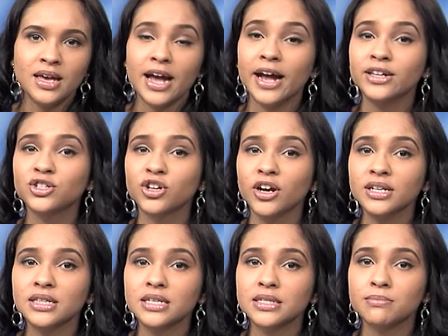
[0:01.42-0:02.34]
And
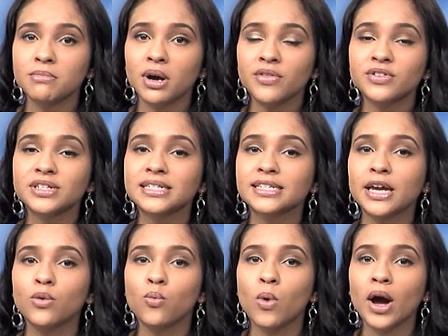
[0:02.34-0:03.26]
starting this month,
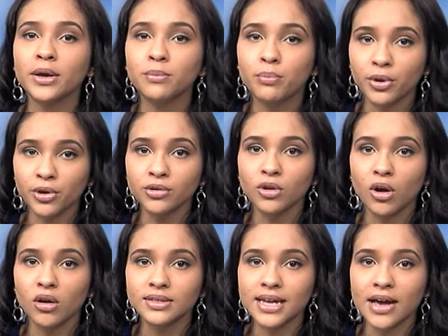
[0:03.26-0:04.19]
statewide burn
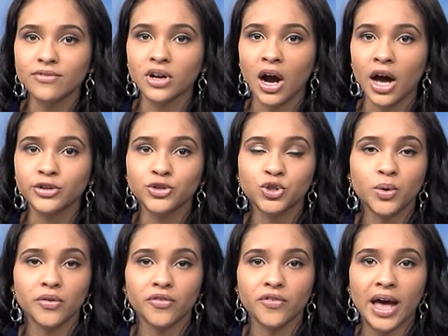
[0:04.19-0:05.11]
laws have gone
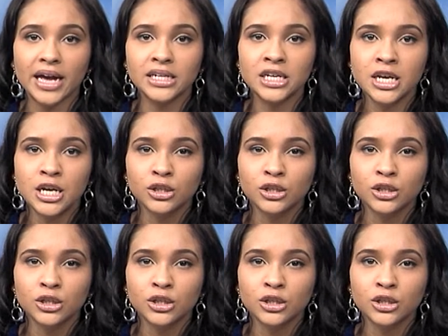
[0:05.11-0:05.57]
into effect.